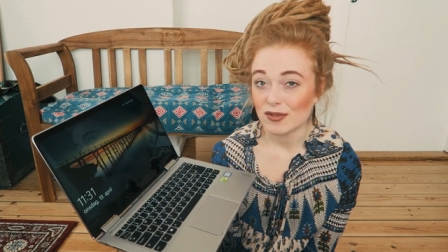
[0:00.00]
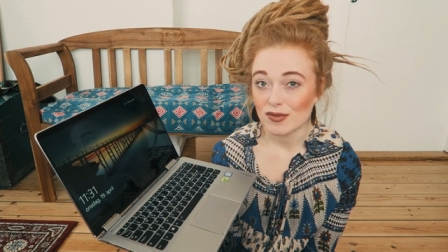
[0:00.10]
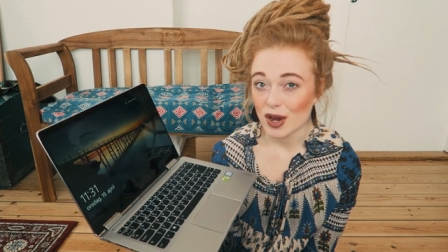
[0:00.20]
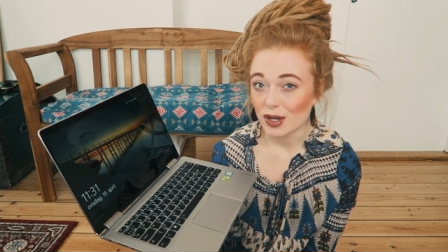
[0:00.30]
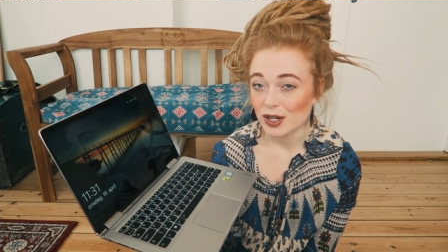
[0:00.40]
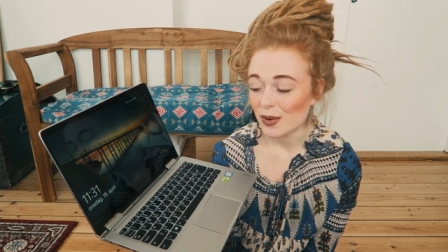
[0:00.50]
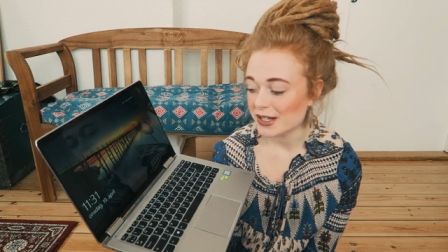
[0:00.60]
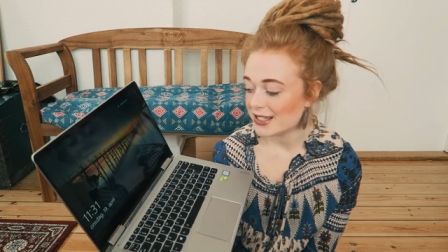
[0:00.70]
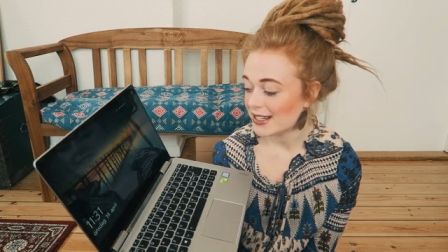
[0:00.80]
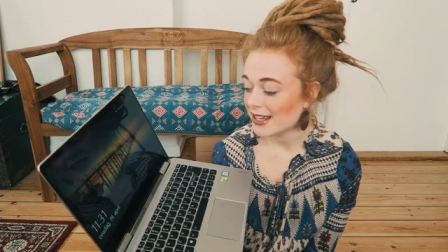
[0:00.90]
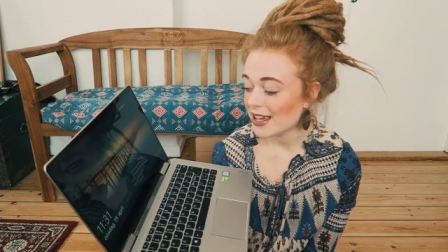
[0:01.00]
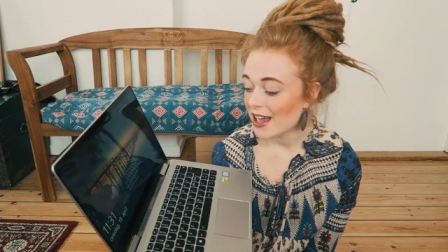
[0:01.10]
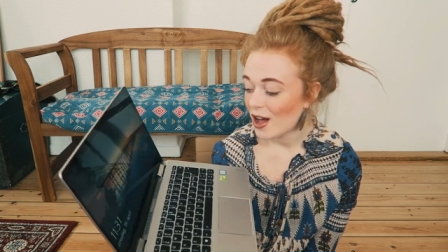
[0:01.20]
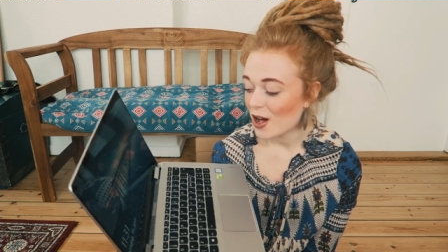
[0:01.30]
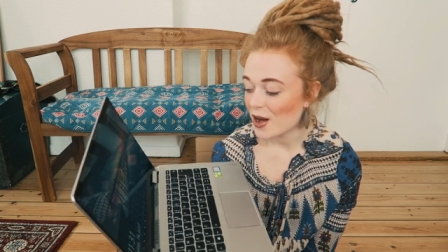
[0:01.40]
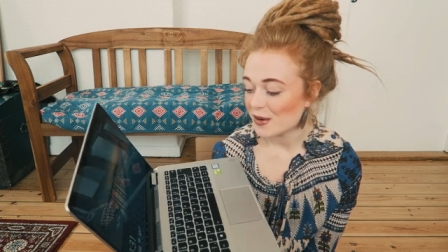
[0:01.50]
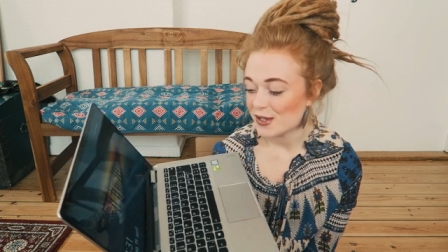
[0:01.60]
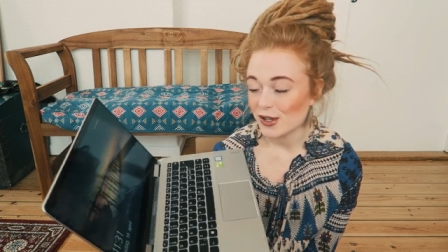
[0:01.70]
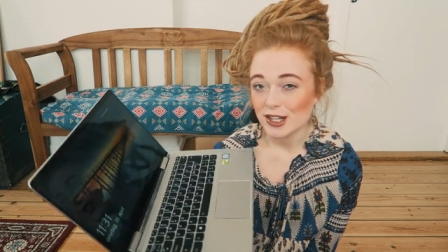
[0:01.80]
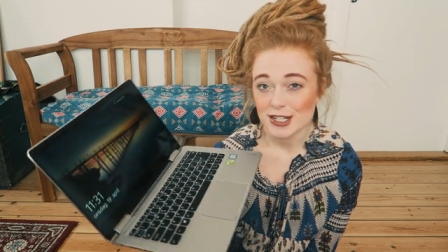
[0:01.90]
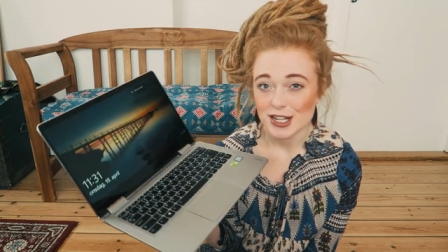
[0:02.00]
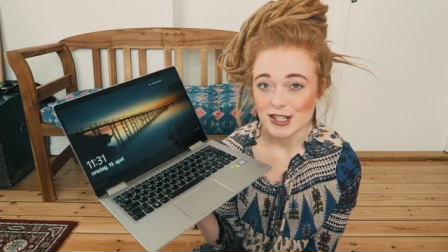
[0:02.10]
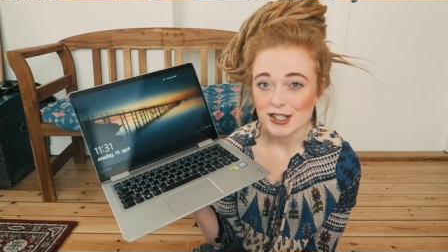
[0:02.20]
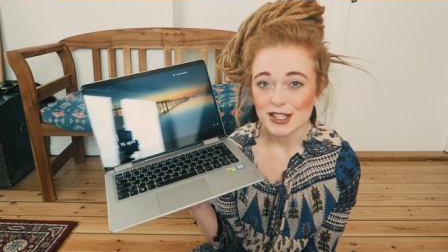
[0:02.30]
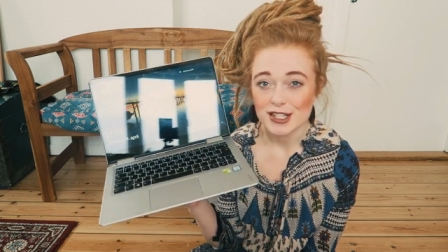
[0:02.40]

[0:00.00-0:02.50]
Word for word: like very noisy although the,